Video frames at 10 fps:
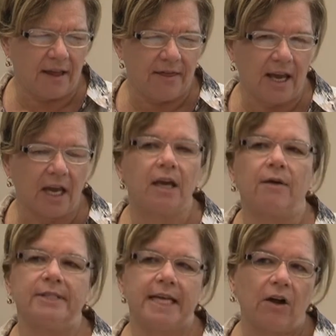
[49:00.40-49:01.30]
I think. He
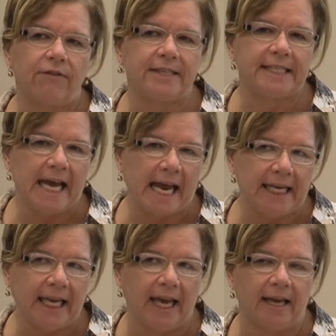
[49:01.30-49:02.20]
was held for
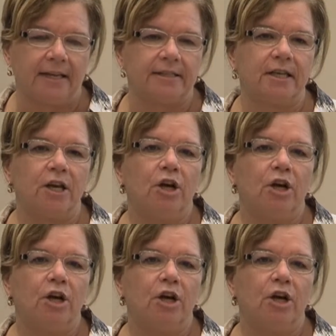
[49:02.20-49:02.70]
10 years